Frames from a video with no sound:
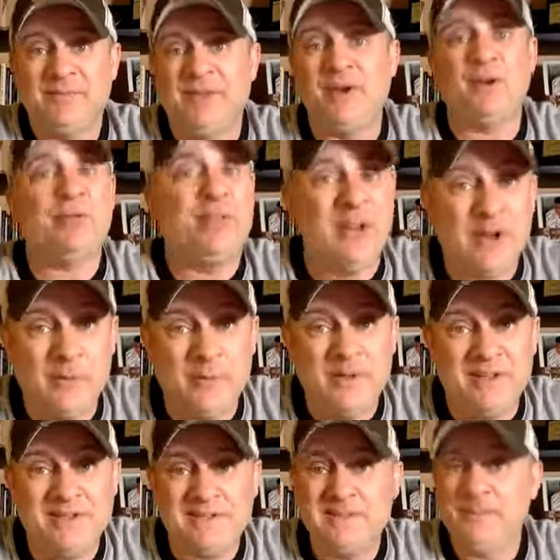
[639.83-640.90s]
They're
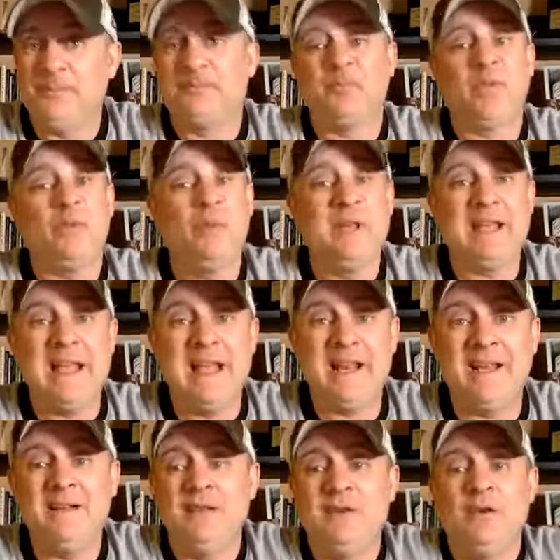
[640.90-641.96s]
therapists. We get
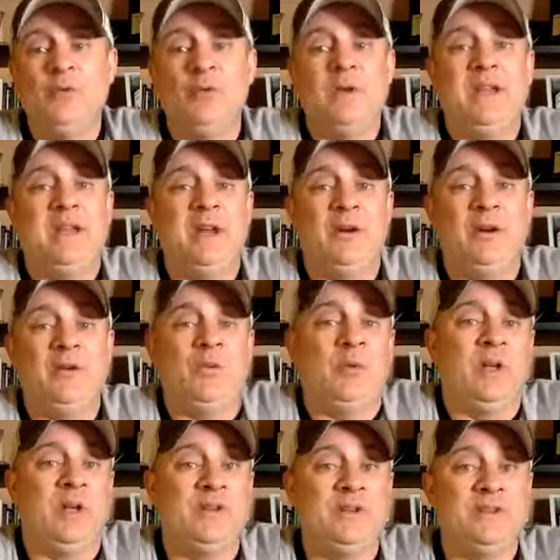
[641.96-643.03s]
it. We hear it.
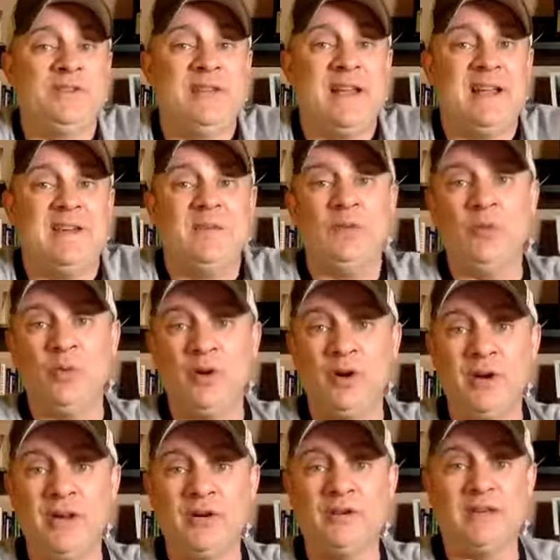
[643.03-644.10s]
We understand it. We're
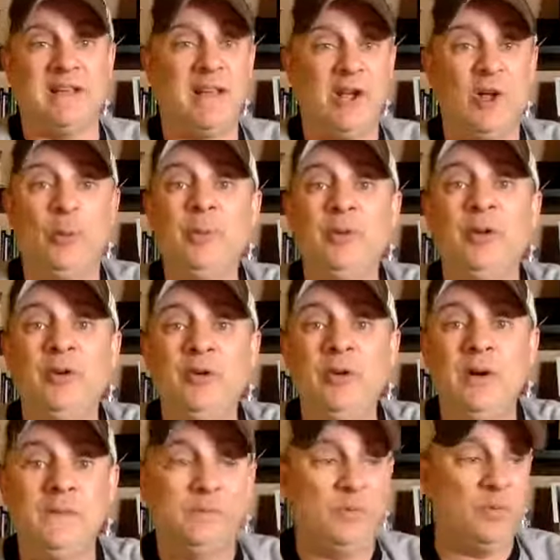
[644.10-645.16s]
here to help you.
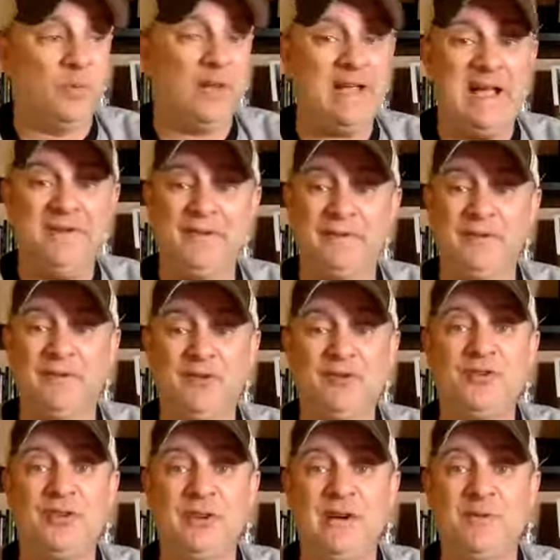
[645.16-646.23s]
We have a
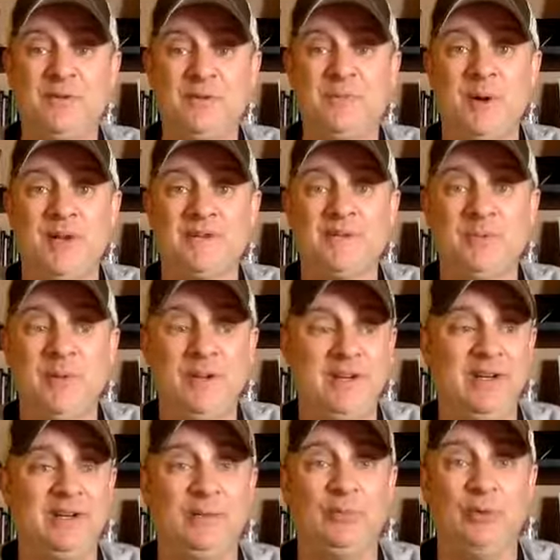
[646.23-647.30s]
fiduciary
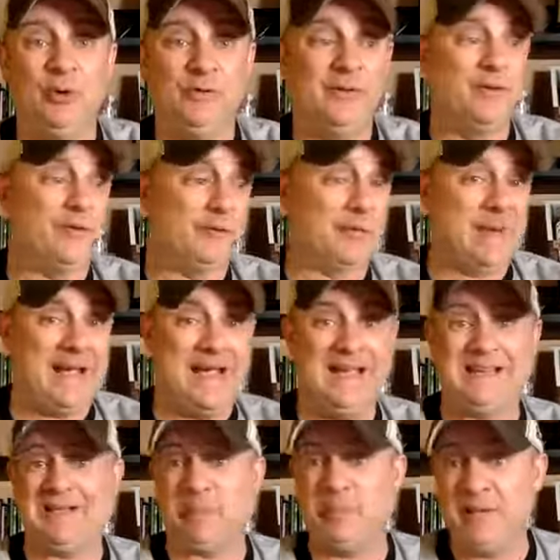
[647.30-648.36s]
responsibility to move you from
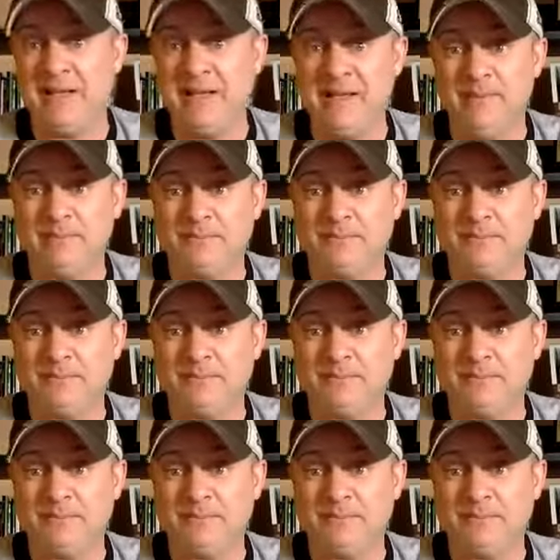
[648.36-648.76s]
A to B.